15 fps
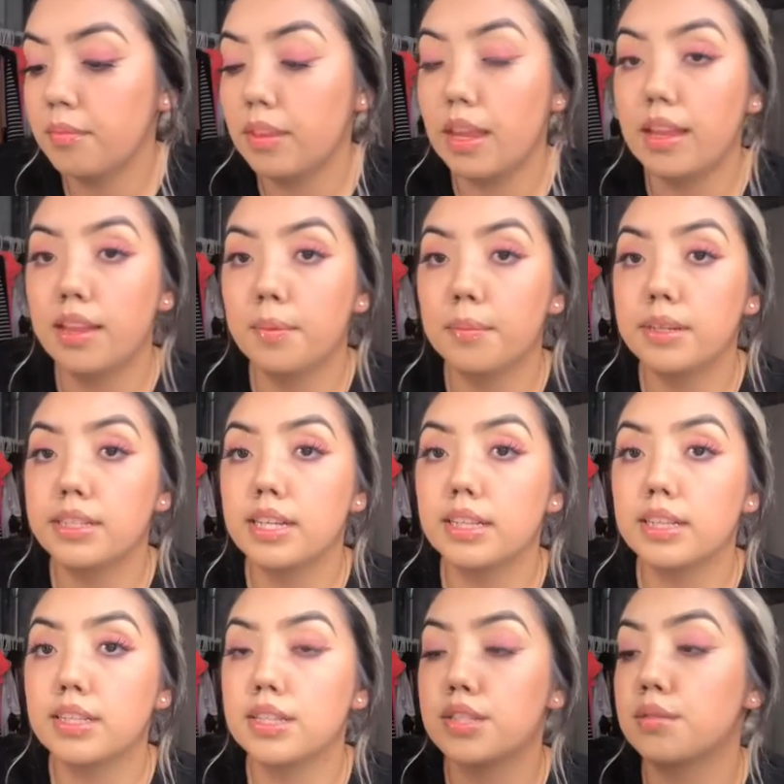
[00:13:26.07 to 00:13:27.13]
And I'm going to take
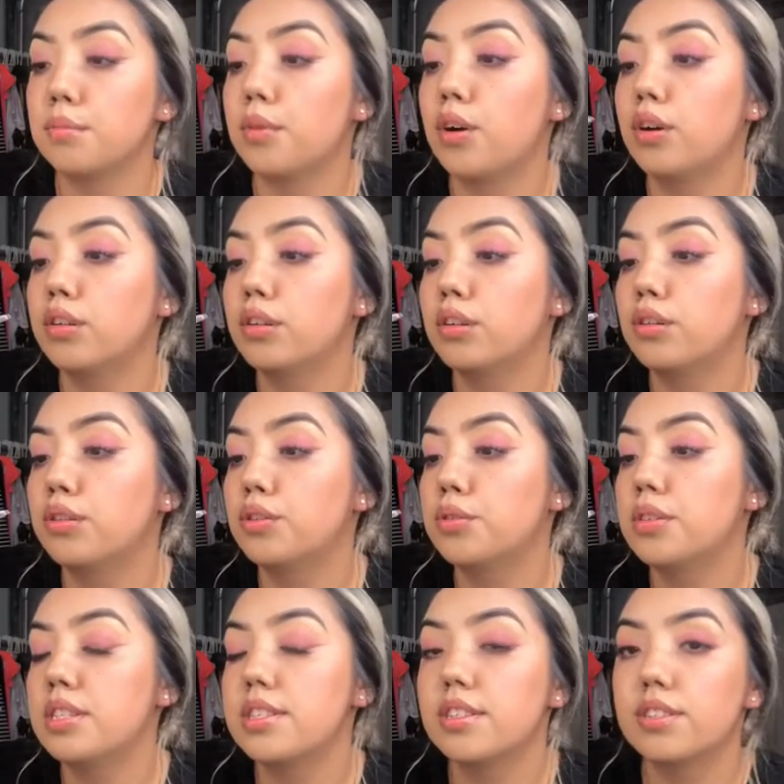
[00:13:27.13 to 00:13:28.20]
these small little
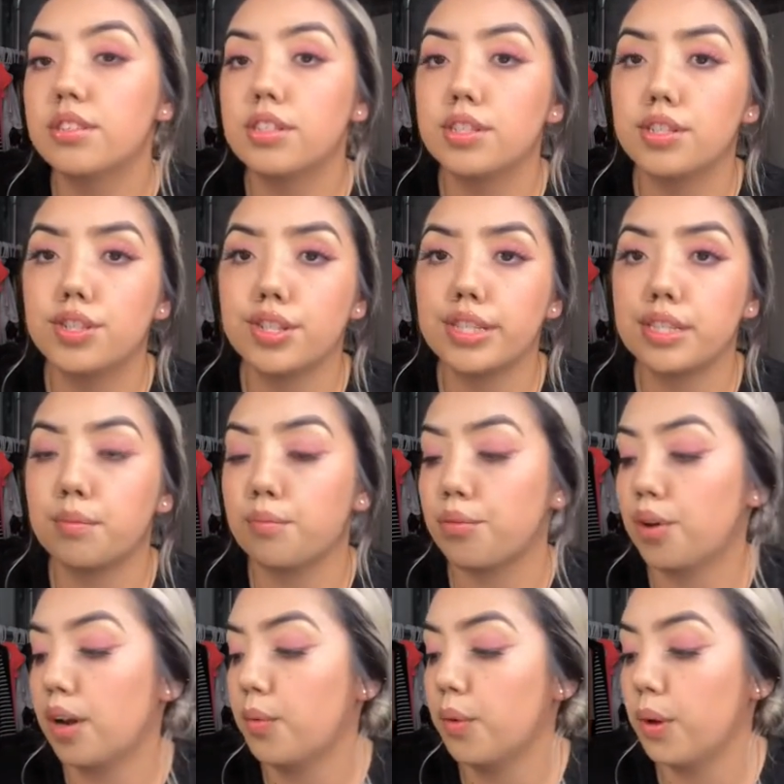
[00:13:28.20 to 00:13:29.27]
tweezers. These are just some
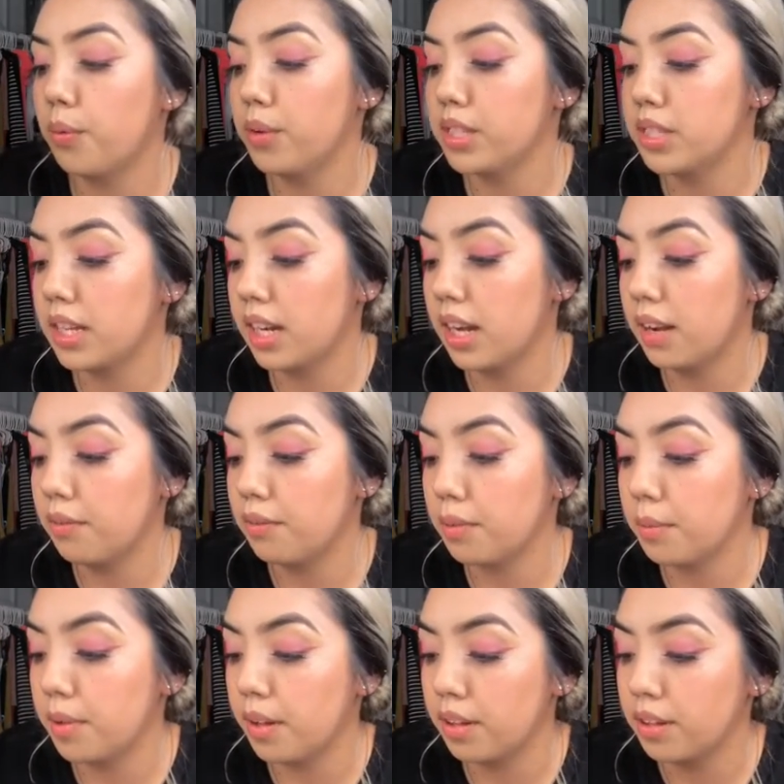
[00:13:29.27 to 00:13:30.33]
Broadway ones I got from
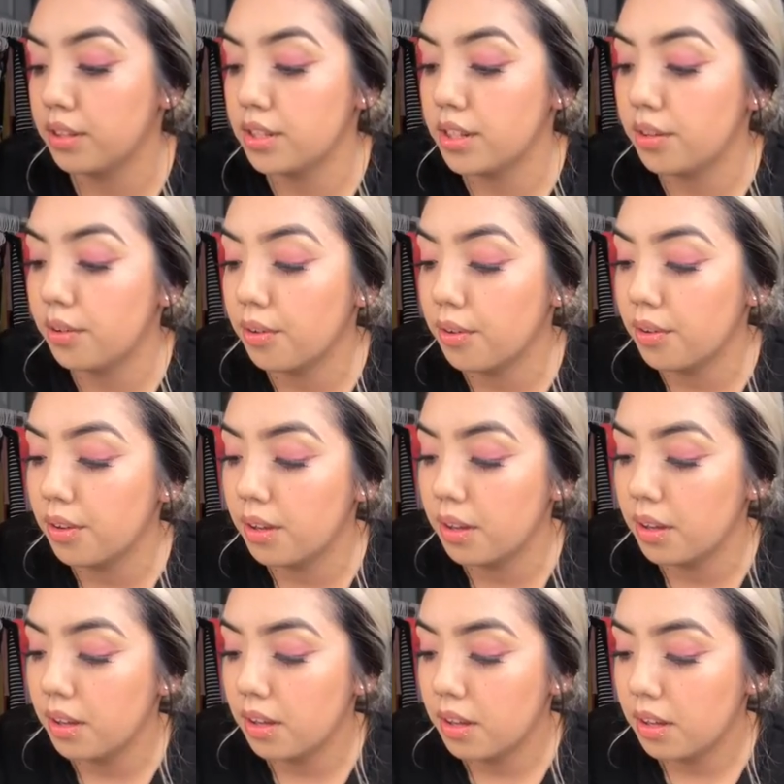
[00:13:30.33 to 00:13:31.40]
Dollar General. And
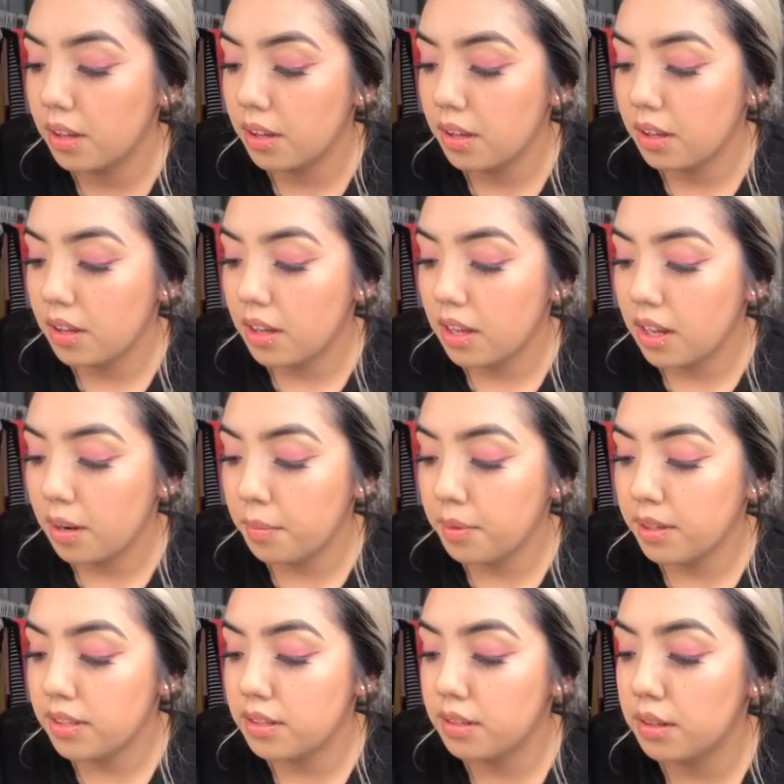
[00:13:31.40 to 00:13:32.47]
I'm going to
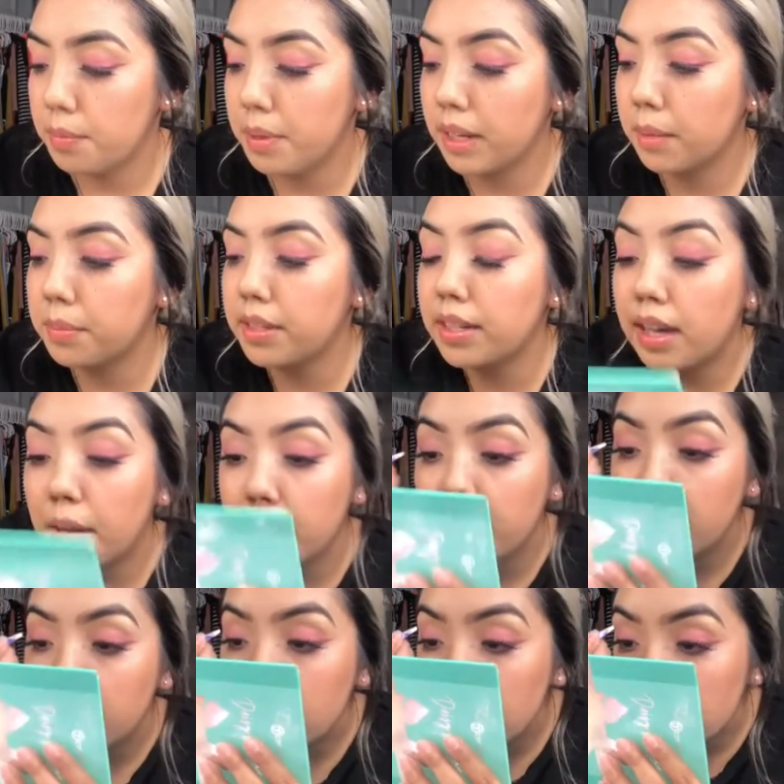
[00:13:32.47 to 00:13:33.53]
use them to pick up the
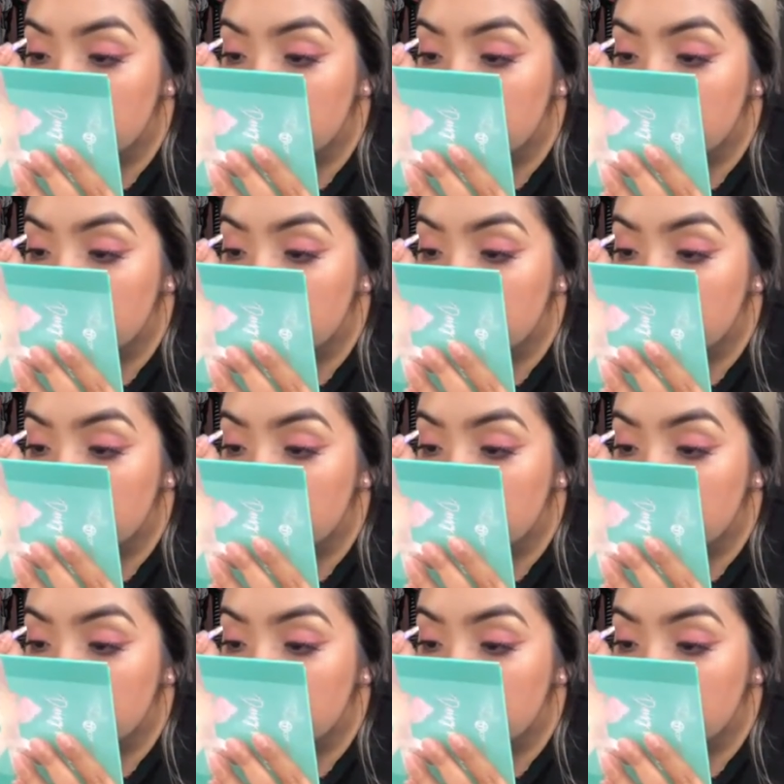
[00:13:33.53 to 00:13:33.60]
diamonds.